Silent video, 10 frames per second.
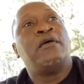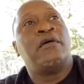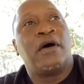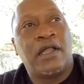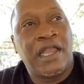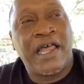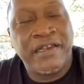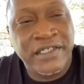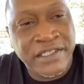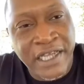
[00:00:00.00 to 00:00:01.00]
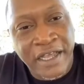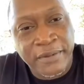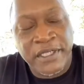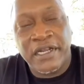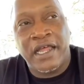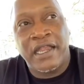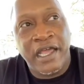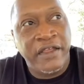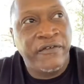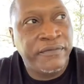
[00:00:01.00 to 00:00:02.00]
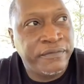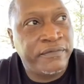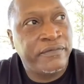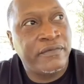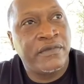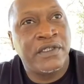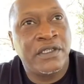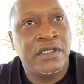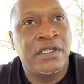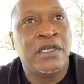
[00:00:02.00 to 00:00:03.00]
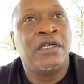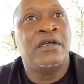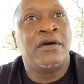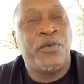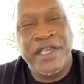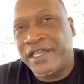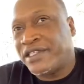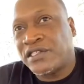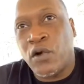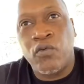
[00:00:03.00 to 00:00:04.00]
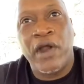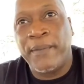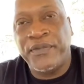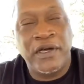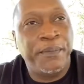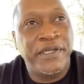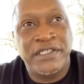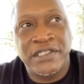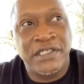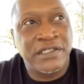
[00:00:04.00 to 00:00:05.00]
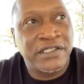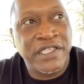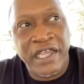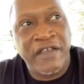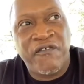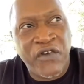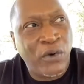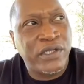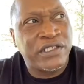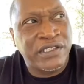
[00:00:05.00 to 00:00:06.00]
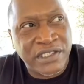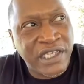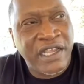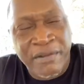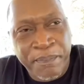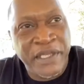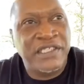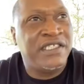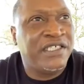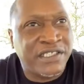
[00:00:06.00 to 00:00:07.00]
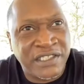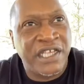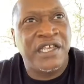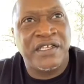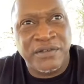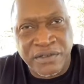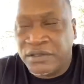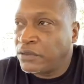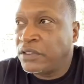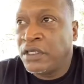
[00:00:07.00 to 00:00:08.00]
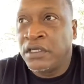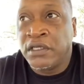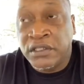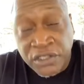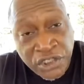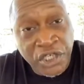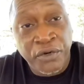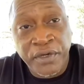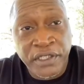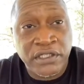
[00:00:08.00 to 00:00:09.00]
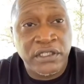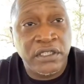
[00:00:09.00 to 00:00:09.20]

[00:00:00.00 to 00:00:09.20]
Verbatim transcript: A lot of the times in our life, we get so wrapped up into staying focused and staying busy and staying serious